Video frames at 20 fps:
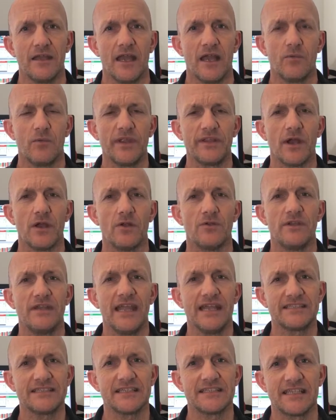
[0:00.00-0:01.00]
and we don't
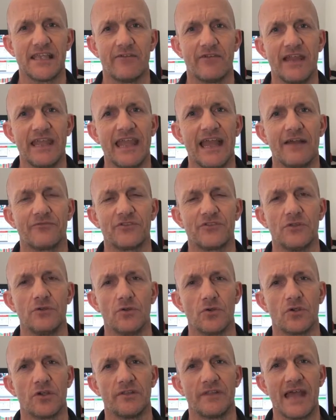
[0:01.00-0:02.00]
necessarily have to
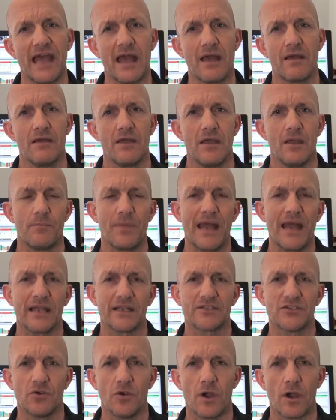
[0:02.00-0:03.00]
look at that
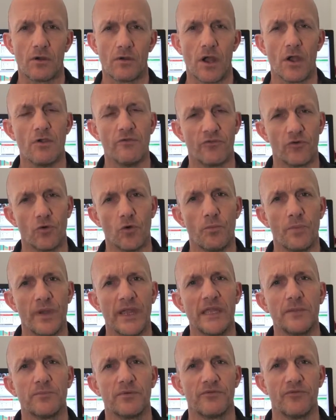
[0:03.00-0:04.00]
back to our overall
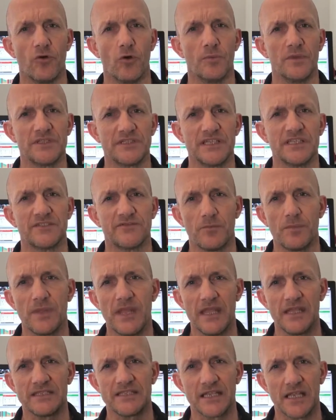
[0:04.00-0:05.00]
peak performances from
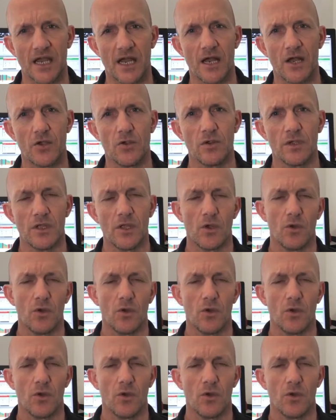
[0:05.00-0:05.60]
years ago,